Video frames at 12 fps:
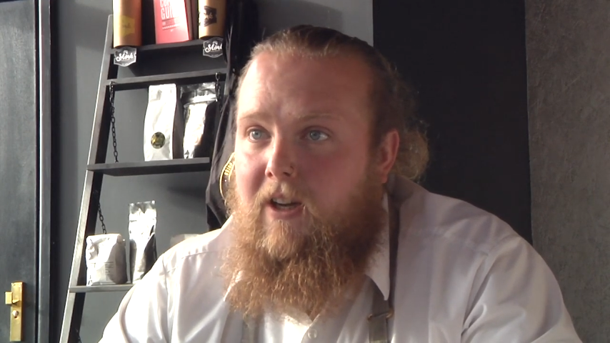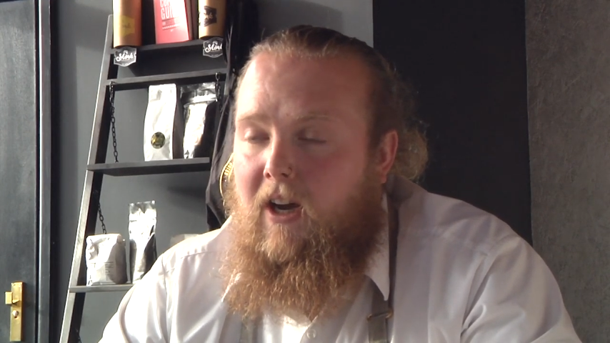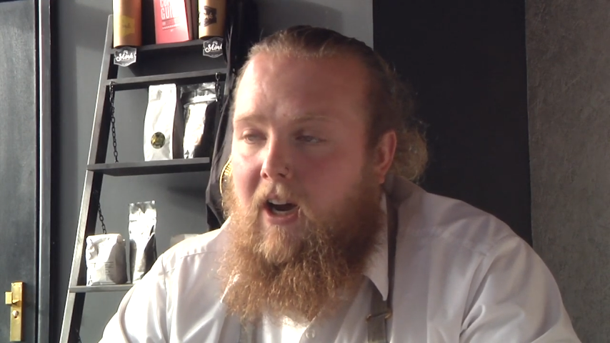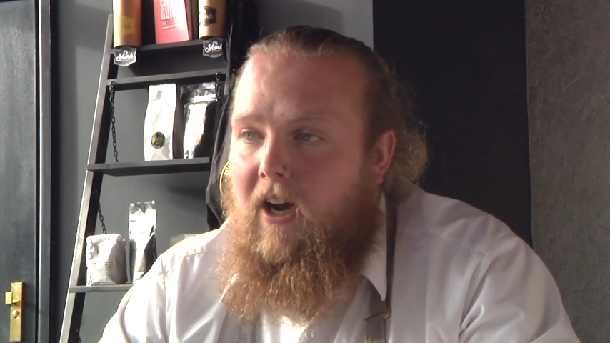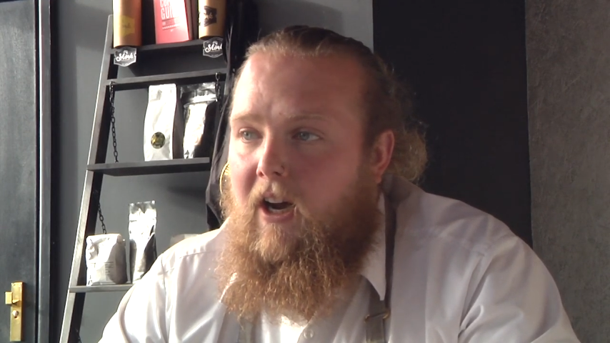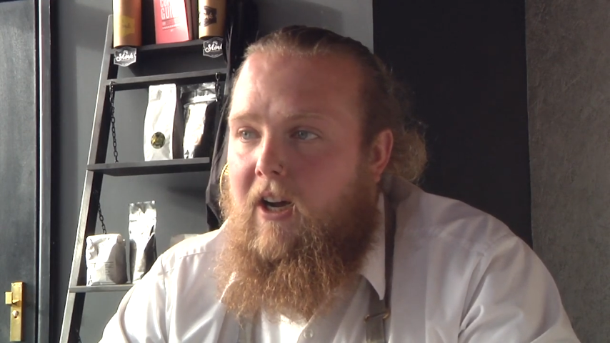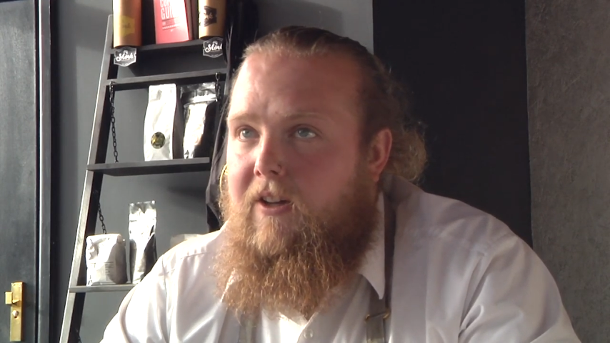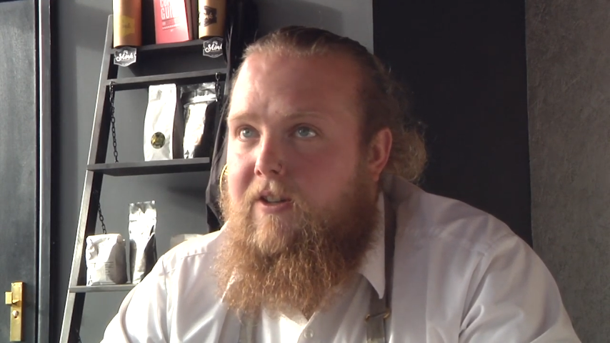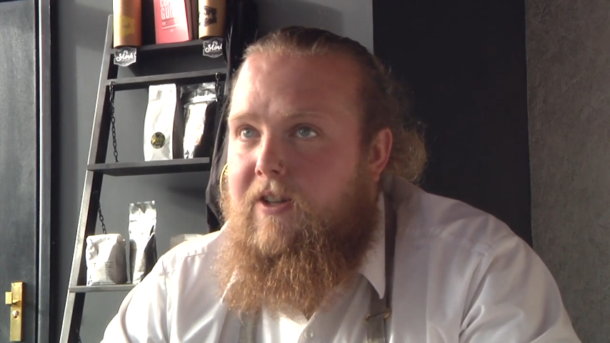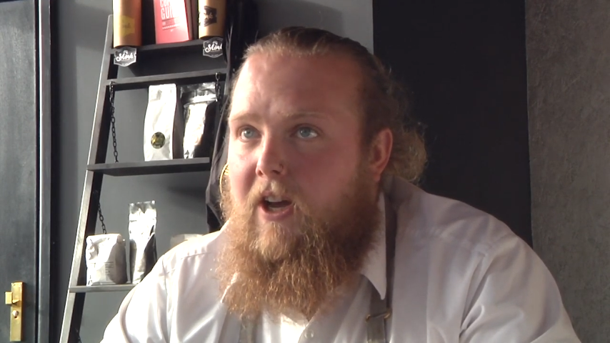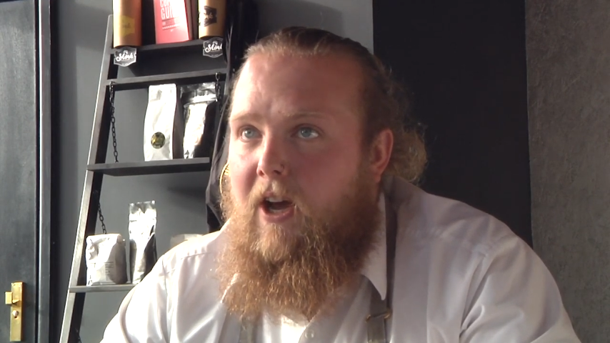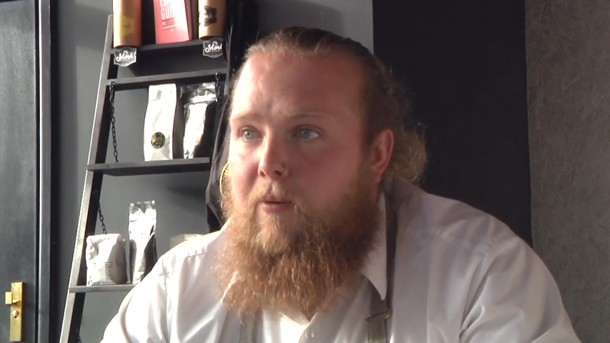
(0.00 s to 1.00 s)

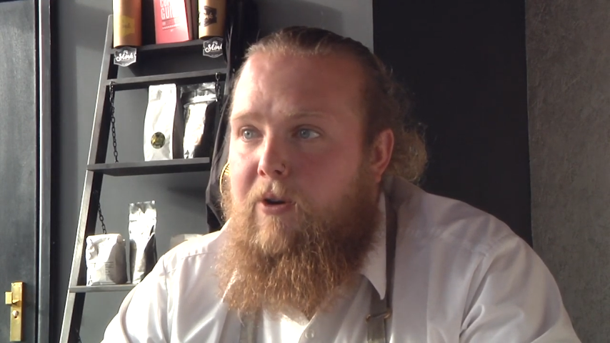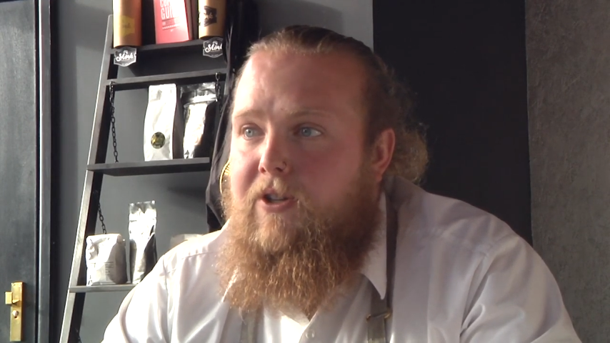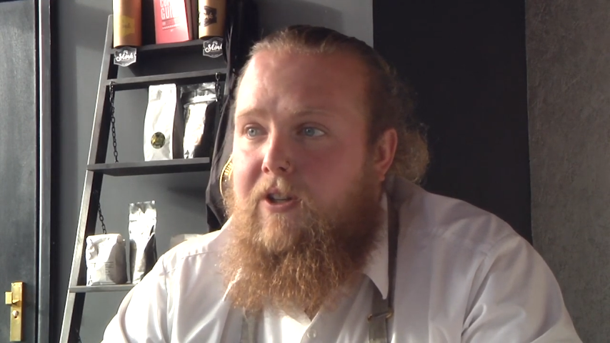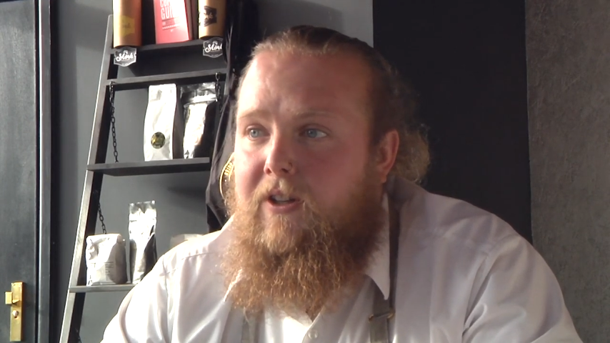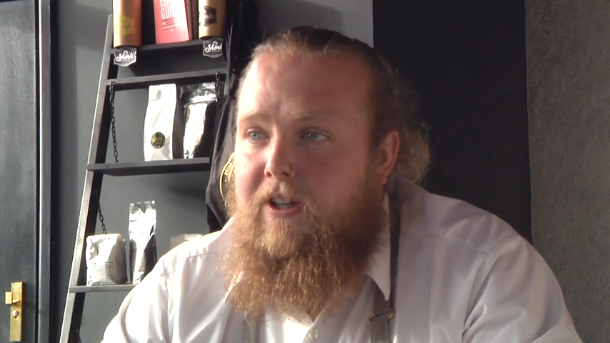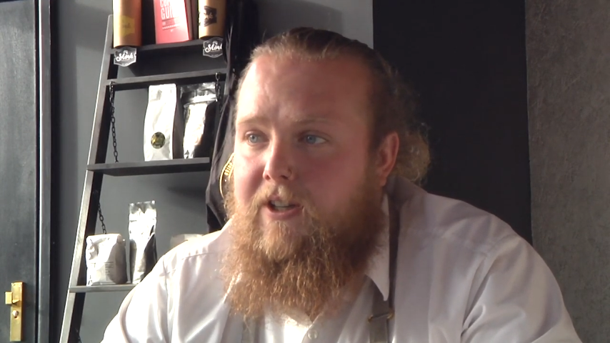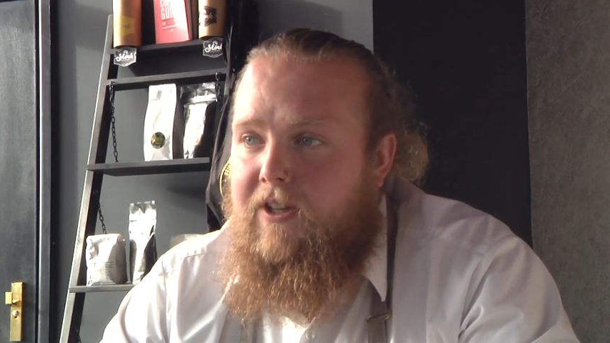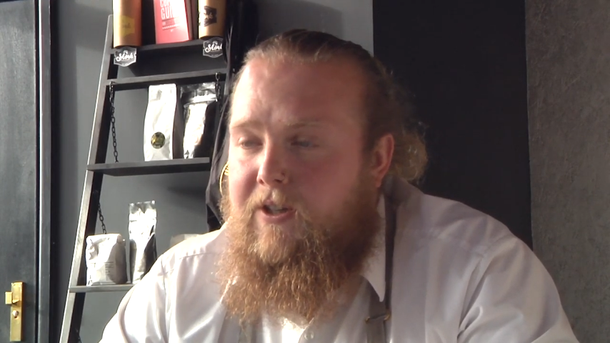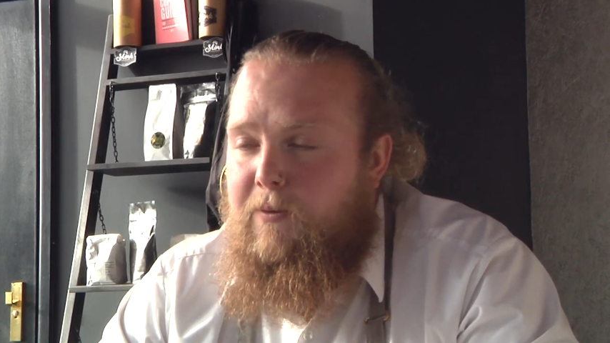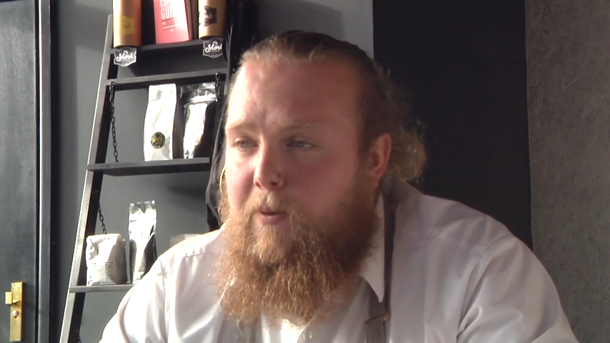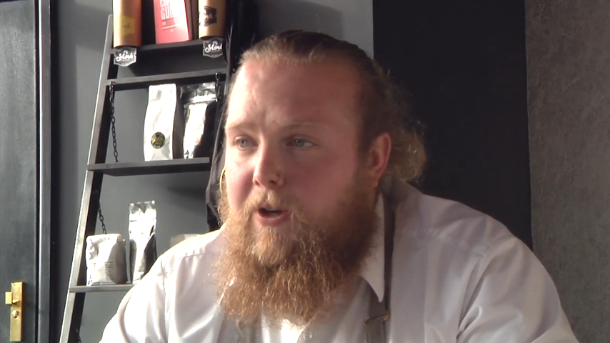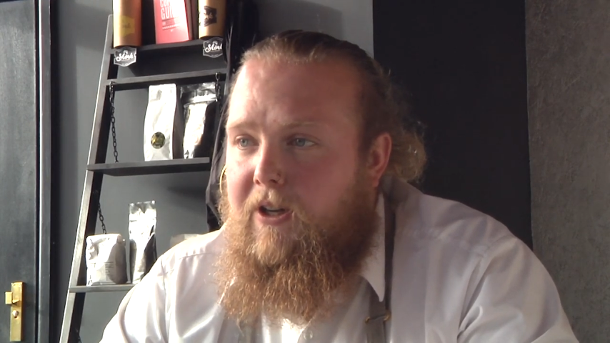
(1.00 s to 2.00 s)
and recently,
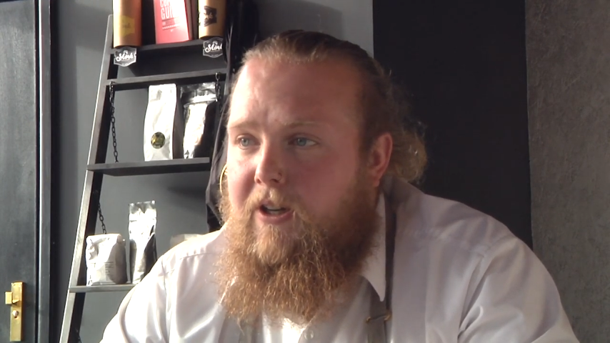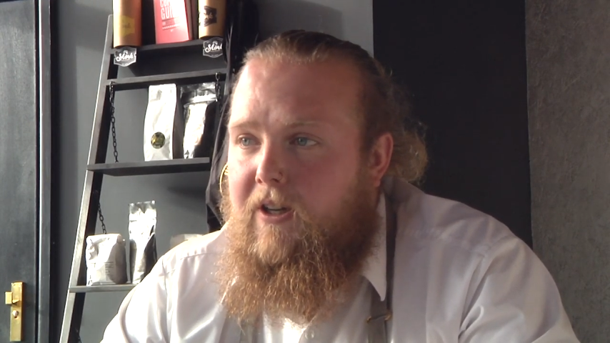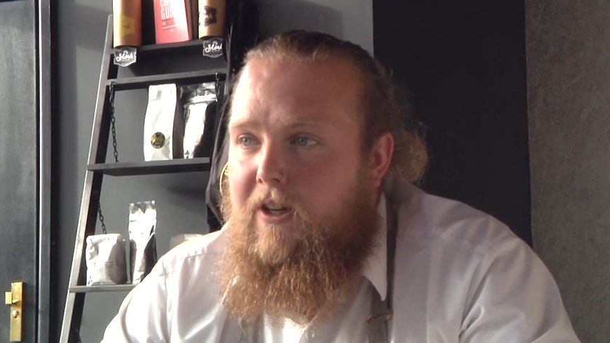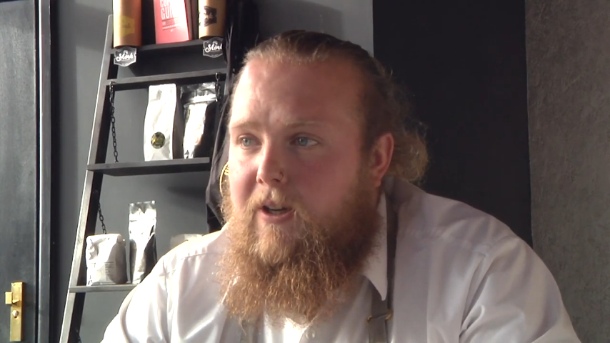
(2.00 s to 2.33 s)
since we